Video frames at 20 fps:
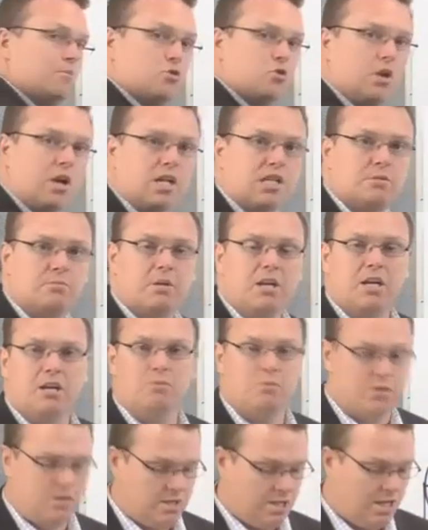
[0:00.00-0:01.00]
I'm transmitting
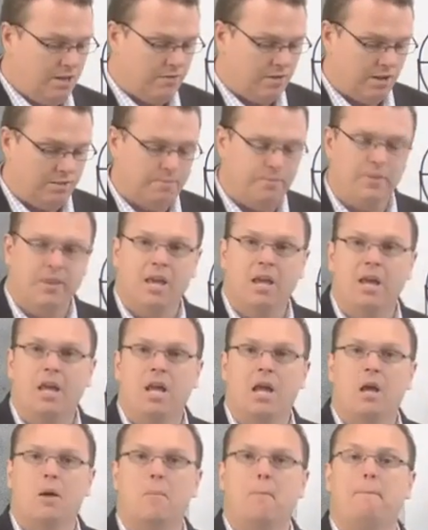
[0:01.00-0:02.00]
and receiving,
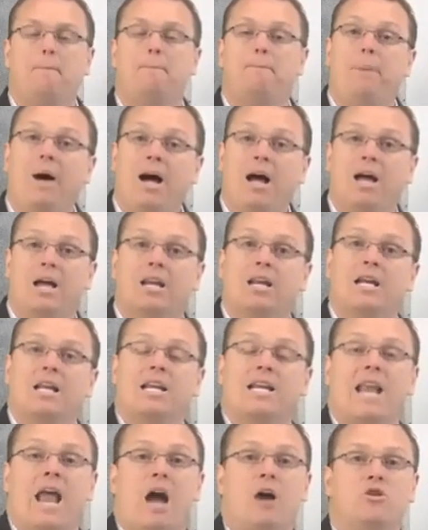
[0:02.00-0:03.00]
but
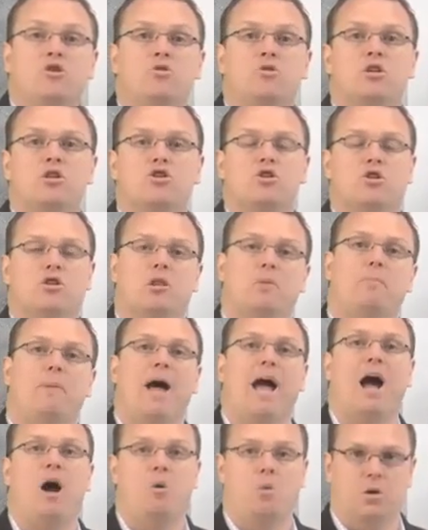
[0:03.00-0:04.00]
now you can turn the
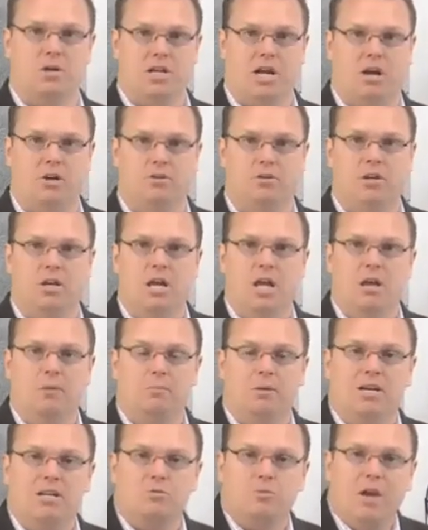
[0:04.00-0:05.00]
power down.
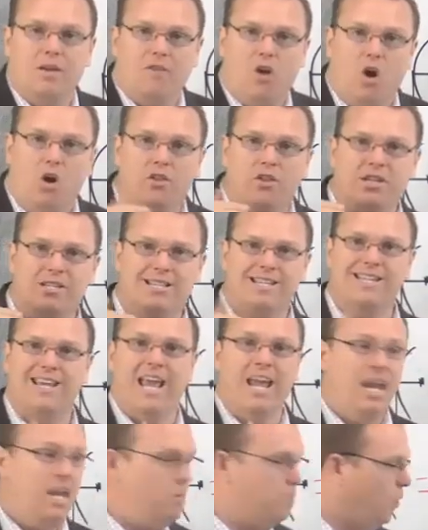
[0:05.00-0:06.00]
Because we have all this
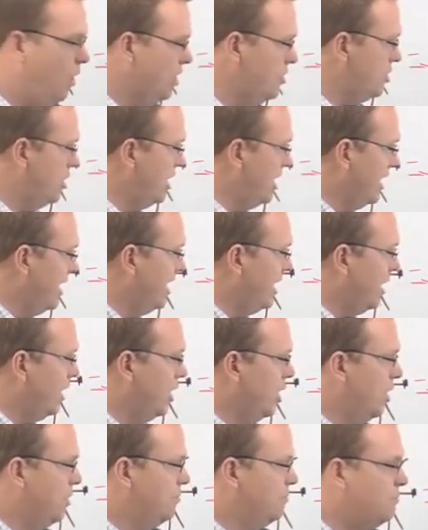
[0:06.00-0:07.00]
gain, we're actually going to
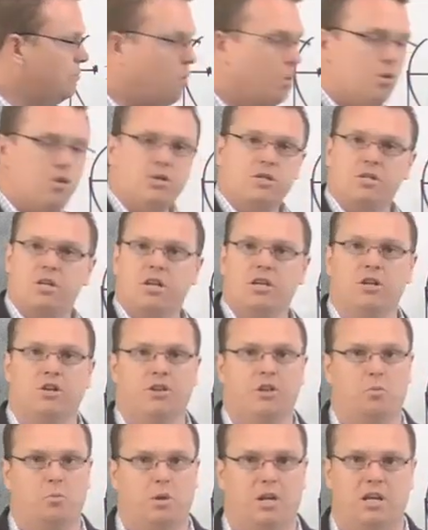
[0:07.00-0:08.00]
get more
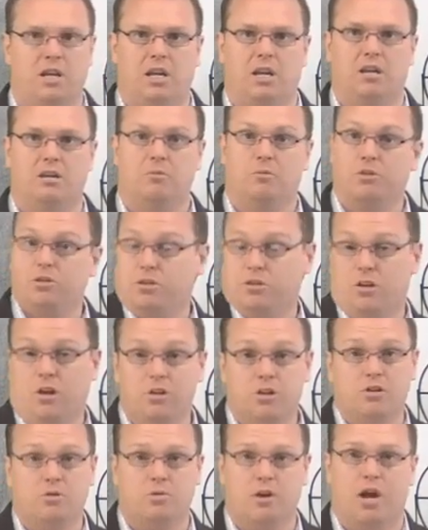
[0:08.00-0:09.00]
signal than we need, which is
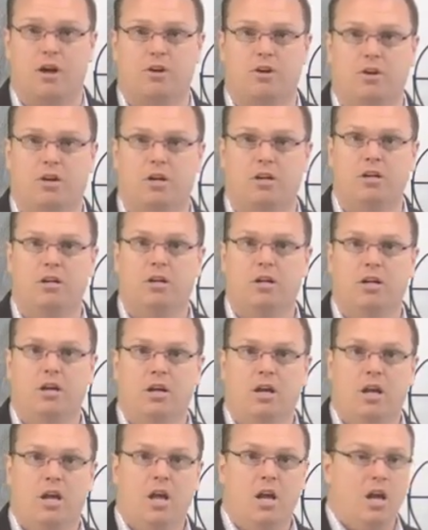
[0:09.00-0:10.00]
also not good.
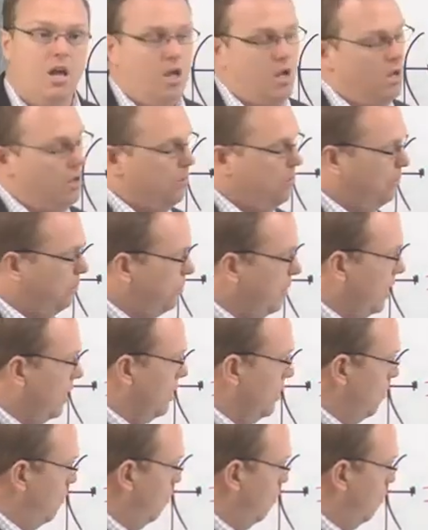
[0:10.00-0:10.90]
But